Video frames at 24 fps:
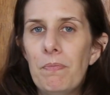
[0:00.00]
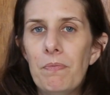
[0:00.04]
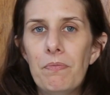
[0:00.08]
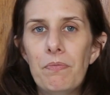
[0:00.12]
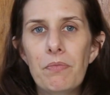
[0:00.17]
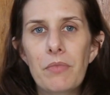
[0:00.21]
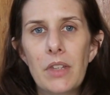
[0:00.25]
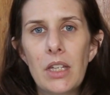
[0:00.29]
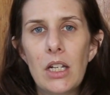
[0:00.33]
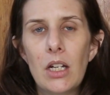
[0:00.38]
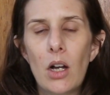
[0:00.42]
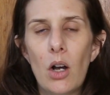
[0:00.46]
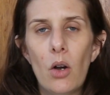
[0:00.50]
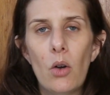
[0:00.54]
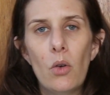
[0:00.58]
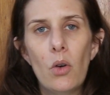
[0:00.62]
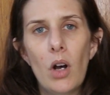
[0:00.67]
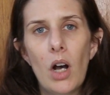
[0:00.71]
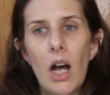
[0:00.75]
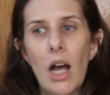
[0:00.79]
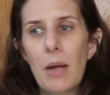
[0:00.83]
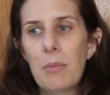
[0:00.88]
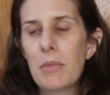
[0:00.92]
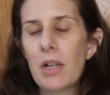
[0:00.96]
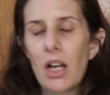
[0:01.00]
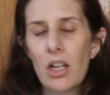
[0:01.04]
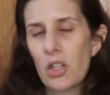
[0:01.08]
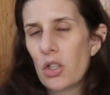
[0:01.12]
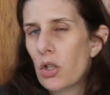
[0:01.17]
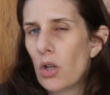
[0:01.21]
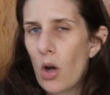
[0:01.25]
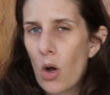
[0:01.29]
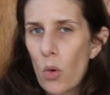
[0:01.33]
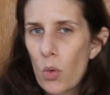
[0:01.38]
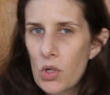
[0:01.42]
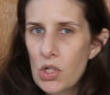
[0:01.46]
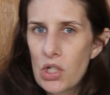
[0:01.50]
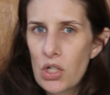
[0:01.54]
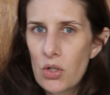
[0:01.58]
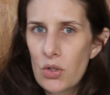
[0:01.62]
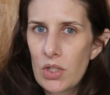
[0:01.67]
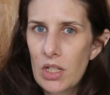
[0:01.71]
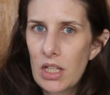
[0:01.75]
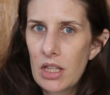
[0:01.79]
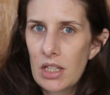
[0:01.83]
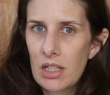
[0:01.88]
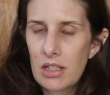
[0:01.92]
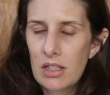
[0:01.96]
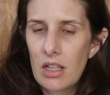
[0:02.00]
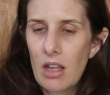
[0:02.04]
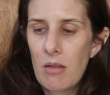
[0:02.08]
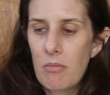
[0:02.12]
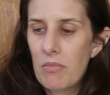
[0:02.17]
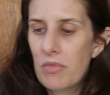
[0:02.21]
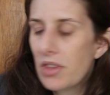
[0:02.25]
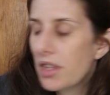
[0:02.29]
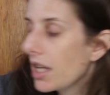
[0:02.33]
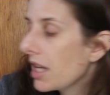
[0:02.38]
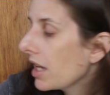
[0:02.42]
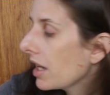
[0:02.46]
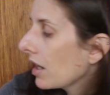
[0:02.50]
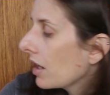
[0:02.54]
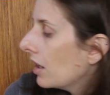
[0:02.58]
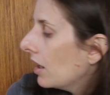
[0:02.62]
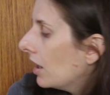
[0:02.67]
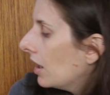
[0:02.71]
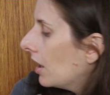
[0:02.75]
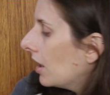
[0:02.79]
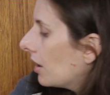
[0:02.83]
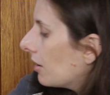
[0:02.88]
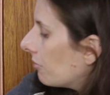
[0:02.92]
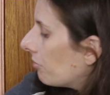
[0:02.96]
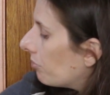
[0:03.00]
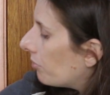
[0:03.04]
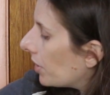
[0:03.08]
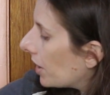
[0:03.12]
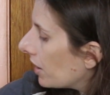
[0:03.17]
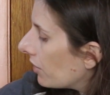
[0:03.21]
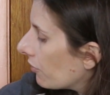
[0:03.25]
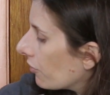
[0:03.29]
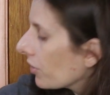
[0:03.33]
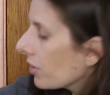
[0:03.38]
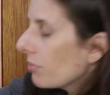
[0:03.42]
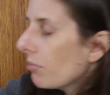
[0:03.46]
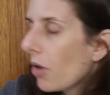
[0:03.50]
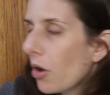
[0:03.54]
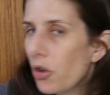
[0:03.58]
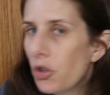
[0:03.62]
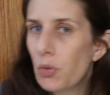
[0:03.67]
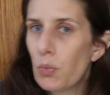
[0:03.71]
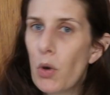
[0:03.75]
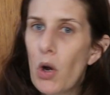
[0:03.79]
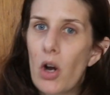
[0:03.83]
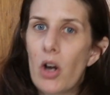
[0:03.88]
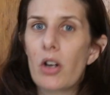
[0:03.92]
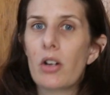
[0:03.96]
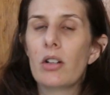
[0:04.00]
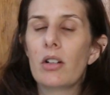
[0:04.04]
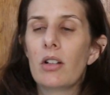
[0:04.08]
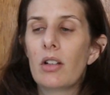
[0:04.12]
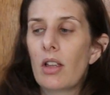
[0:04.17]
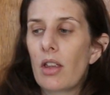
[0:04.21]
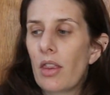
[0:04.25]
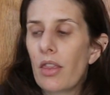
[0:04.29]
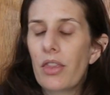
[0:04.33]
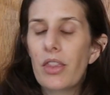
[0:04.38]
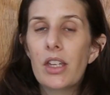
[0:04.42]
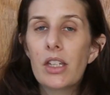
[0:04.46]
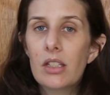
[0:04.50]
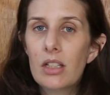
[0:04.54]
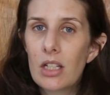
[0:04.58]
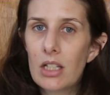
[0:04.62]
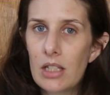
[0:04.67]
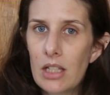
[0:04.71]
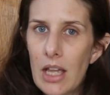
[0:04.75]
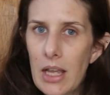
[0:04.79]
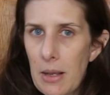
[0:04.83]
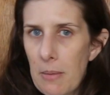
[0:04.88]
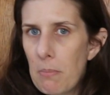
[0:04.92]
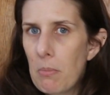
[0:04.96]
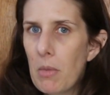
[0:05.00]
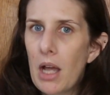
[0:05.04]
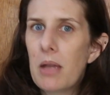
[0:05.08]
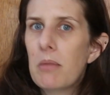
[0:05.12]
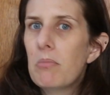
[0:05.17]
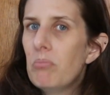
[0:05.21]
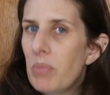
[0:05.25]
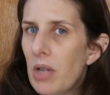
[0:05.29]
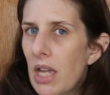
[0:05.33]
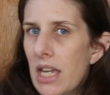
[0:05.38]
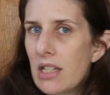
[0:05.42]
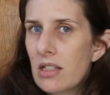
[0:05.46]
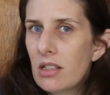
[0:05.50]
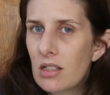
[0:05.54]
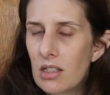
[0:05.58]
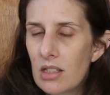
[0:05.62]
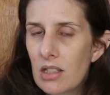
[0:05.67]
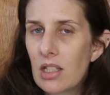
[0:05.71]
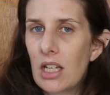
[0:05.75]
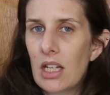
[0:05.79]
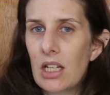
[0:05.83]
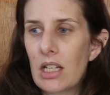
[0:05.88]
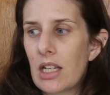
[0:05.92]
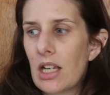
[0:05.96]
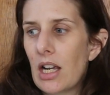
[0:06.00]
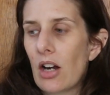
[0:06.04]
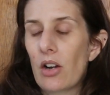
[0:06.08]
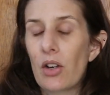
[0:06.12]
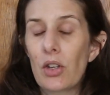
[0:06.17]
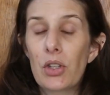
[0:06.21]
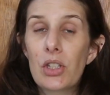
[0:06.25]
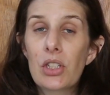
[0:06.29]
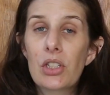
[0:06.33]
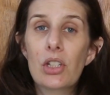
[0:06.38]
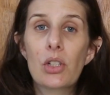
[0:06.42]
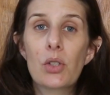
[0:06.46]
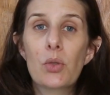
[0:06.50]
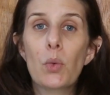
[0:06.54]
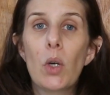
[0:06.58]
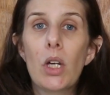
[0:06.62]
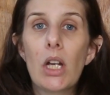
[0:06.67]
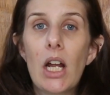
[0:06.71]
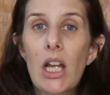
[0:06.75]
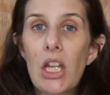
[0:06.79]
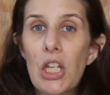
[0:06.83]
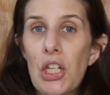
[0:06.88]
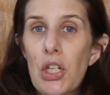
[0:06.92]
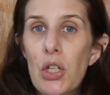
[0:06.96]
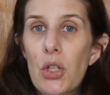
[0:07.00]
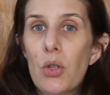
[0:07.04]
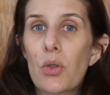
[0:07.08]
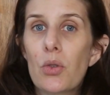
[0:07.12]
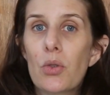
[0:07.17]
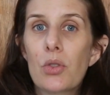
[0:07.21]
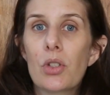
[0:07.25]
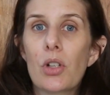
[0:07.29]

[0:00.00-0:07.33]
you know, I'm not always using the same thing. But for the most part, this is like my base skincare. This is what I use